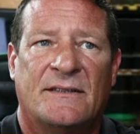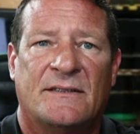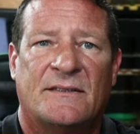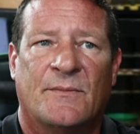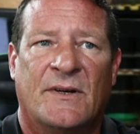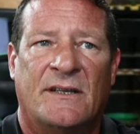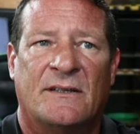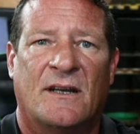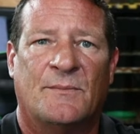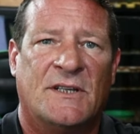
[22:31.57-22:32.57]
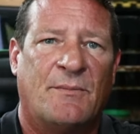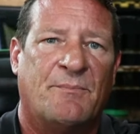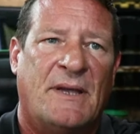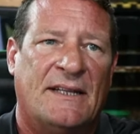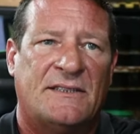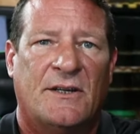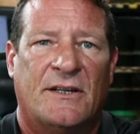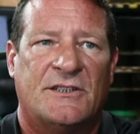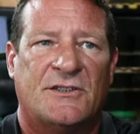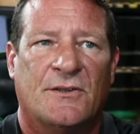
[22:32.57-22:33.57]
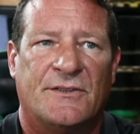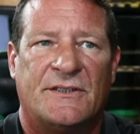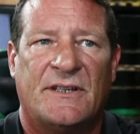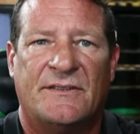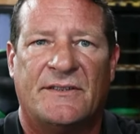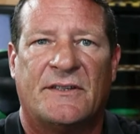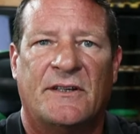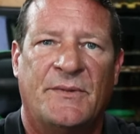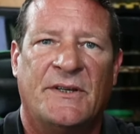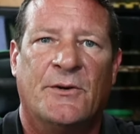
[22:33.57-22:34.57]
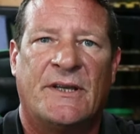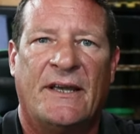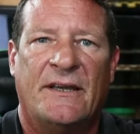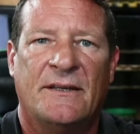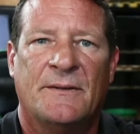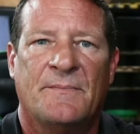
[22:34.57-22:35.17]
somebody comes up and pats you on the shoulder, says it's going to be okay,